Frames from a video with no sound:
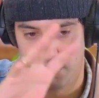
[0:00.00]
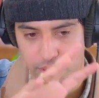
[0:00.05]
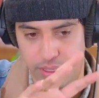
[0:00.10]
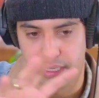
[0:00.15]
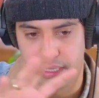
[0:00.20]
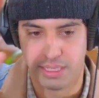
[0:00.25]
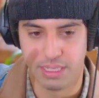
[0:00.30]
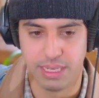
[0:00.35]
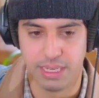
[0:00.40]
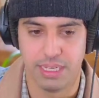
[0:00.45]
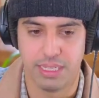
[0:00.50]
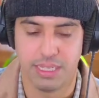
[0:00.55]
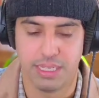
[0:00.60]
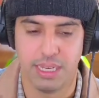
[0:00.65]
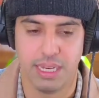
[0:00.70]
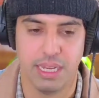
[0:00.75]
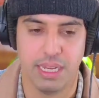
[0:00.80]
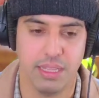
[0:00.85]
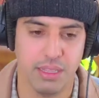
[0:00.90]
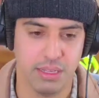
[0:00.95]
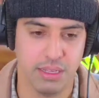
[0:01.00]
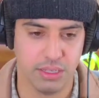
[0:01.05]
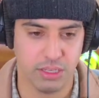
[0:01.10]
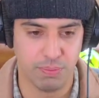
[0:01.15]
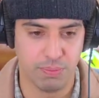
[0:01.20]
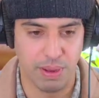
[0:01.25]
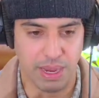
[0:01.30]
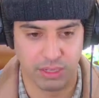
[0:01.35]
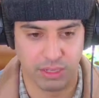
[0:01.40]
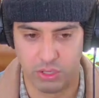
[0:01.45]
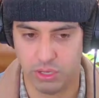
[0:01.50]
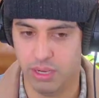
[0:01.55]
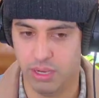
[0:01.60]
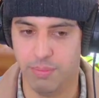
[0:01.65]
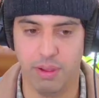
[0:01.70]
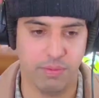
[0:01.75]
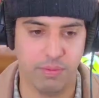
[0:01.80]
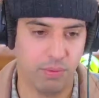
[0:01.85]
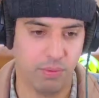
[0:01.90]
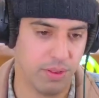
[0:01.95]
exist in the
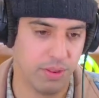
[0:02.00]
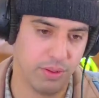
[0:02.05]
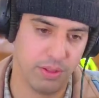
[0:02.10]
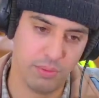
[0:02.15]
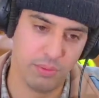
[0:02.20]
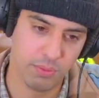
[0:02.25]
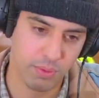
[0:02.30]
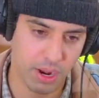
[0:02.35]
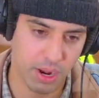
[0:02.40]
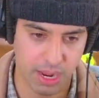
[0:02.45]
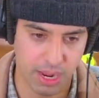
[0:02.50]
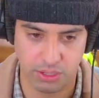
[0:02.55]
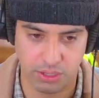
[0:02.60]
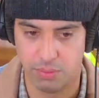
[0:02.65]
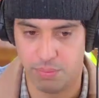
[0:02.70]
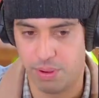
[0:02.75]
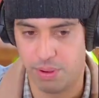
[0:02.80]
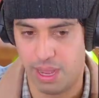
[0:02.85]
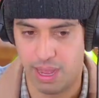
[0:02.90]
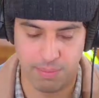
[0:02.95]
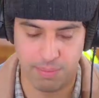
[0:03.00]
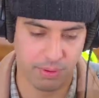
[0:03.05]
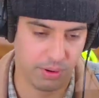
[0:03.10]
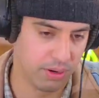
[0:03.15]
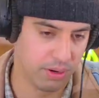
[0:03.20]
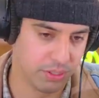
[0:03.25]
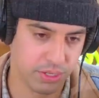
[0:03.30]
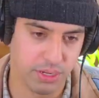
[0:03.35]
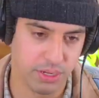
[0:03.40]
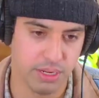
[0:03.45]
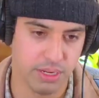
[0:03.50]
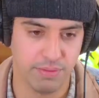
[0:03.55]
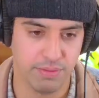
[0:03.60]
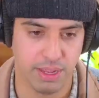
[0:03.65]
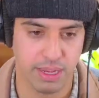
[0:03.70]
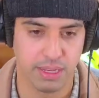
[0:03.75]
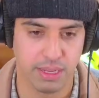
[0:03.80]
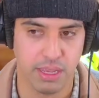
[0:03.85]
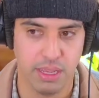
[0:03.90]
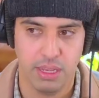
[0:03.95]
spectrum of whether they're rock or pop or alternative.
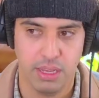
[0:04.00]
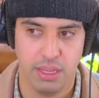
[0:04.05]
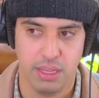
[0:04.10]
Like,